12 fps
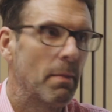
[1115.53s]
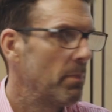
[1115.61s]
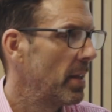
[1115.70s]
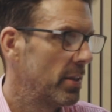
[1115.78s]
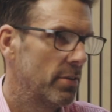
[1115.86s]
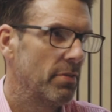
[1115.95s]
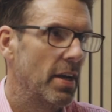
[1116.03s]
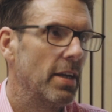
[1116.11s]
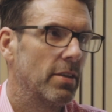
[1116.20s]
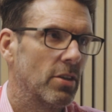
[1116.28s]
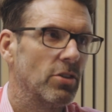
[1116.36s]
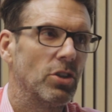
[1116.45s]
Yeah, that's
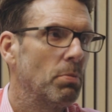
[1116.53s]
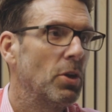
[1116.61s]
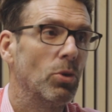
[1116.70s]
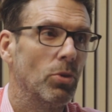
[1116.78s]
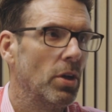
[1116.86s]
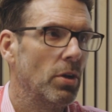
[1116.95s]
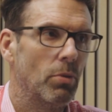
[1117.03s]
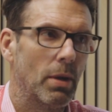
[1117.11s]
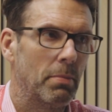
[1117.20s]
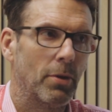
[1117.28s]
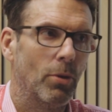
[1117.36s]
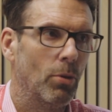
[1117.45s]
fine, because you could be going down a
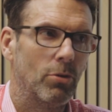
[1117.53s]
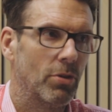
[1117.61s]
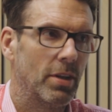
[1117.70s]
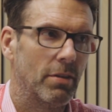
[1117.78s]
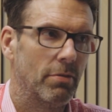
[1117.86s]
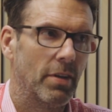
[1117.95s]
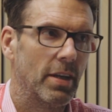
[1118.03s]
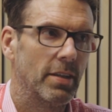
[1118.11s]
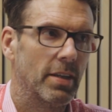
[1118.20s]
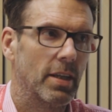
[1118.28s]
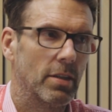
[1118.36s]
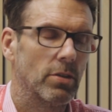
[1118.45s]
rabbit hole trying to
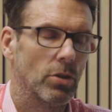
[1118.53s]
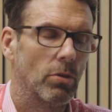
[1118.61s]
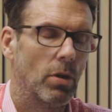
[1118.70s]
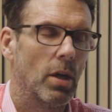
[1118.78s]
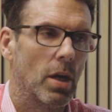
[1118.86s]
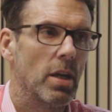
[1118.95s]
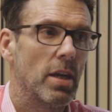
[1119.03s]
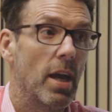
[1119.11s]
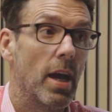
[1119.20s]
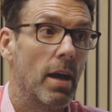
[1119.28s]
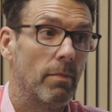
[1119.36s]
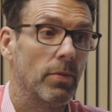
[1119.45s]
find that. So
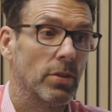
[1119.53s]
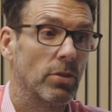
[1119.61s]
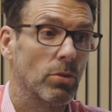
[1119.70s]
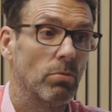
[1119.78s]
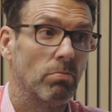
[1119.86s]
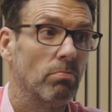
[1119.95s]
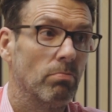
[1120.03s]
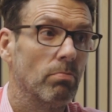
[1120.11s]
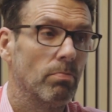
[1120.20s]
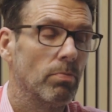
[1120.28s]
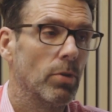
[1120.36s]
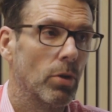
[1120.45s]
yeah, just so
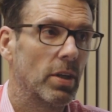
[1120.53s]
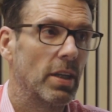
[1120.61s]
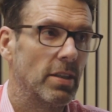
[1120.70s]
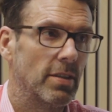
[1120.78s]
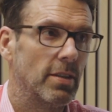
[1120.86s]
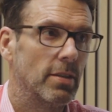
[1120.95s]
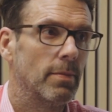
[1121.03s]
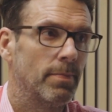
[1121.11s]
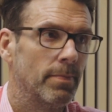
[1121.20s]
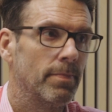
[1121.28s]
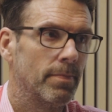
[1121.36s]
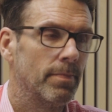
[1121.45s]
organisation.